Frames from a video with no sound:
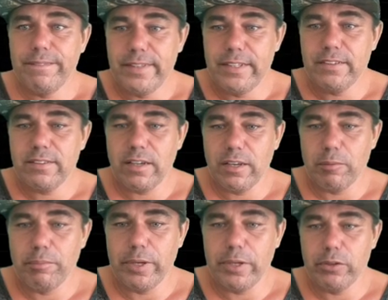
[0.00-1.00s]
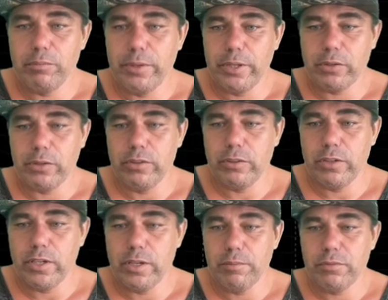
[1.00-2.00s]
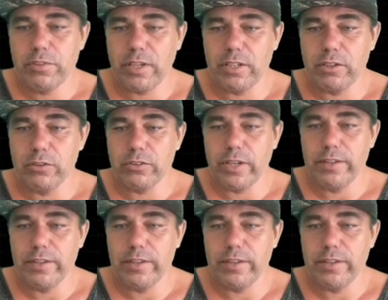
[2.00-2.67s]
these are the bigger Bitcoin um, cycles,